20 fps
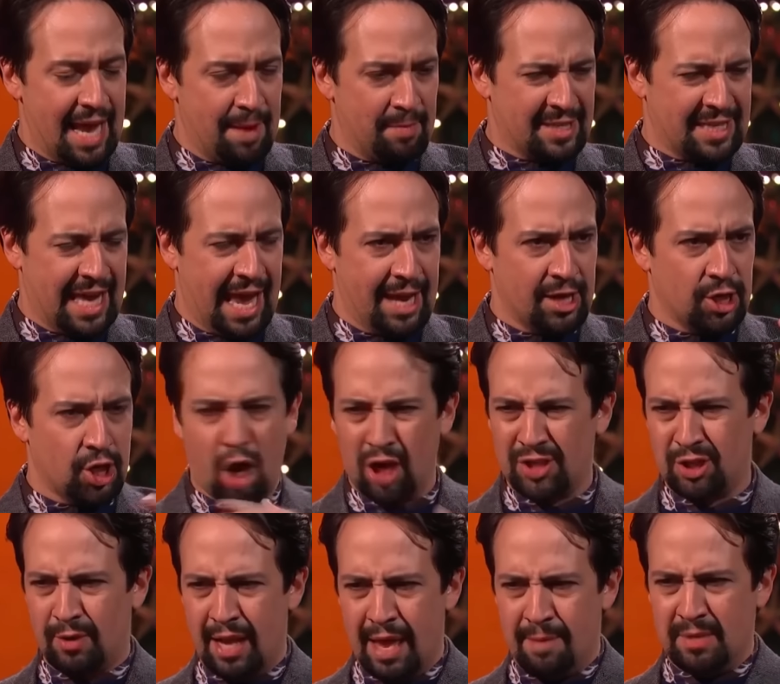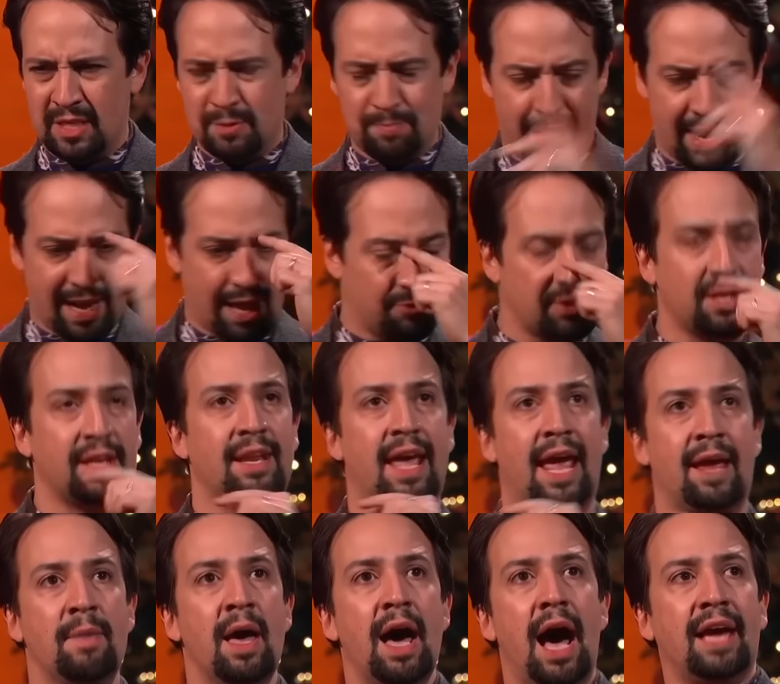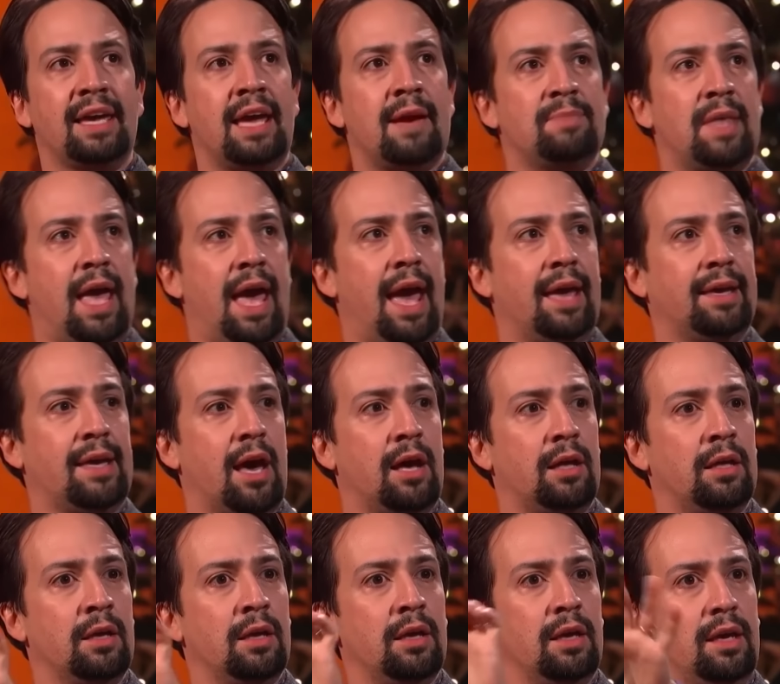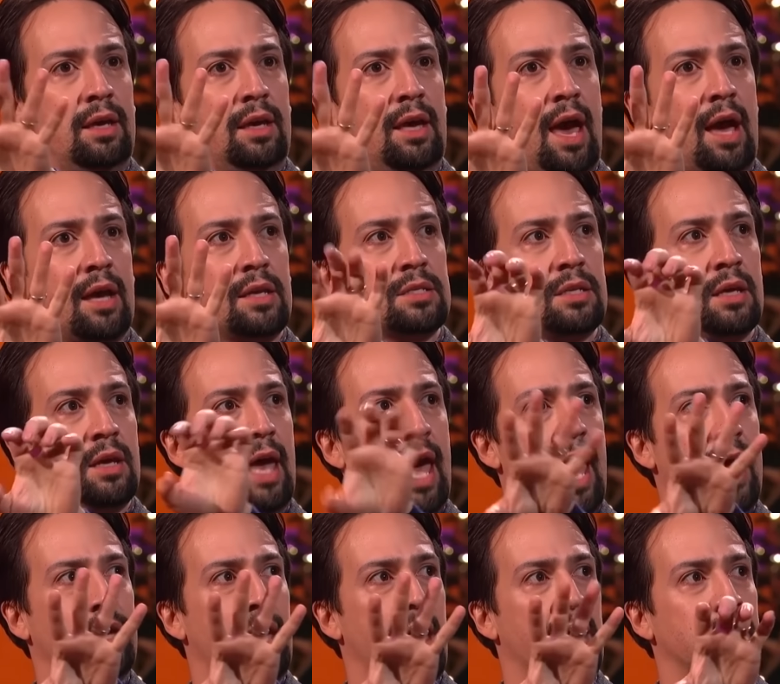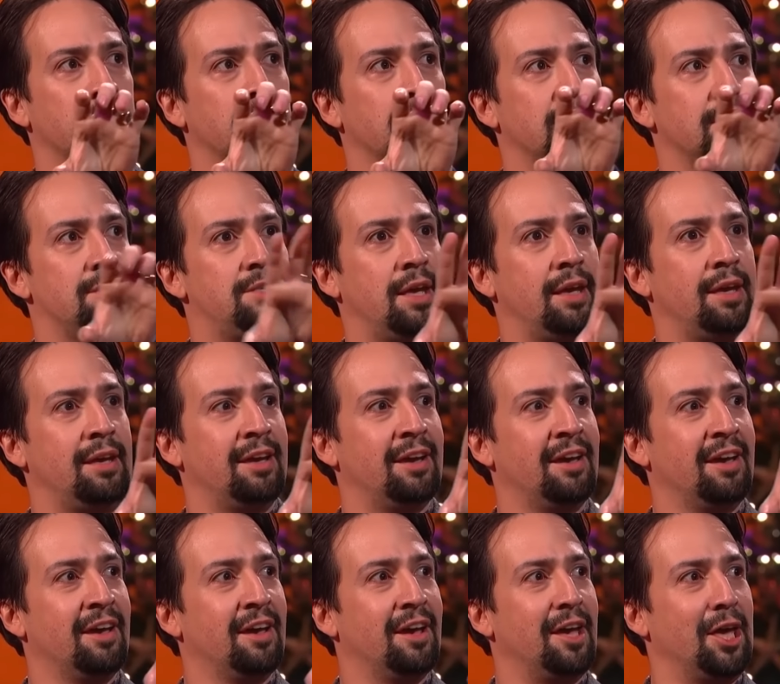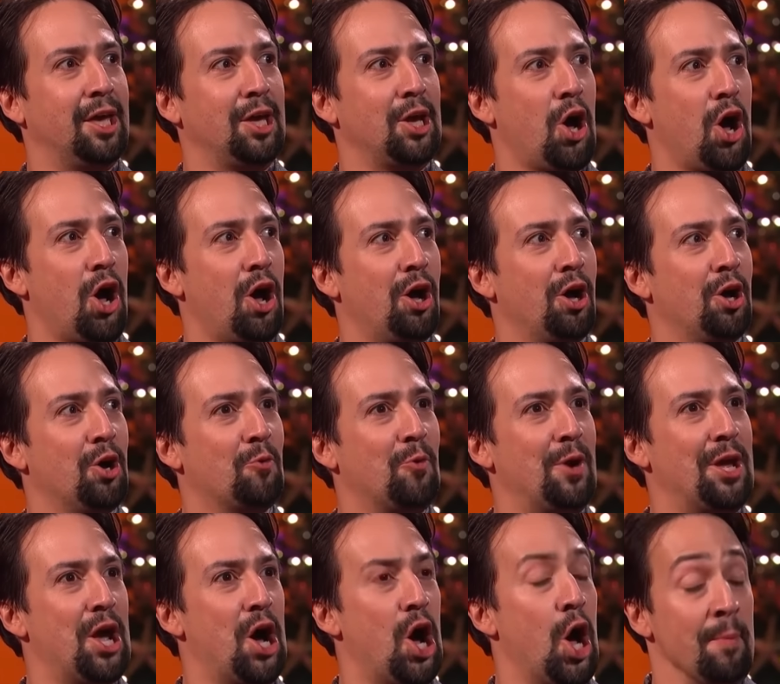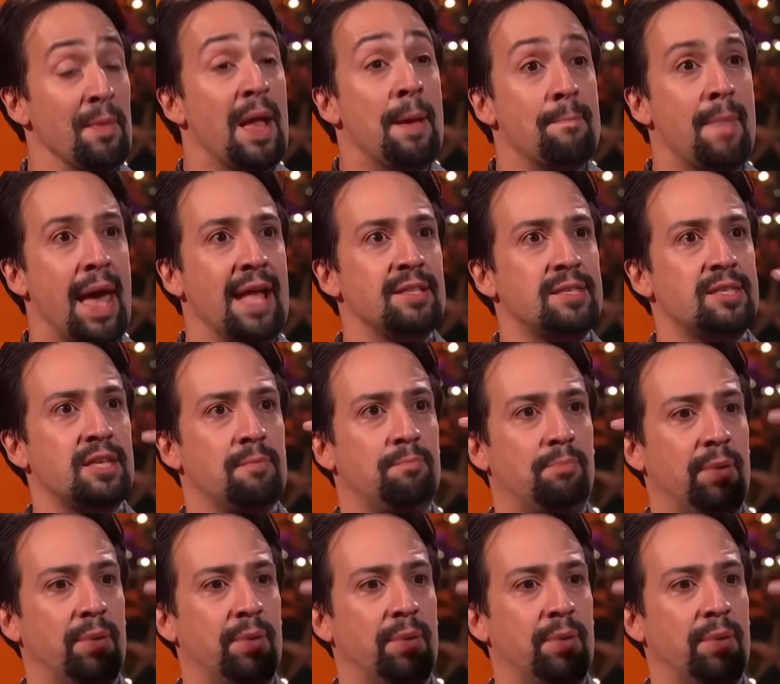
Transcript: damn, it's getting dark, so let me spell out the name. I am the A-L-E-X-A-N-D-E-R. We are meant to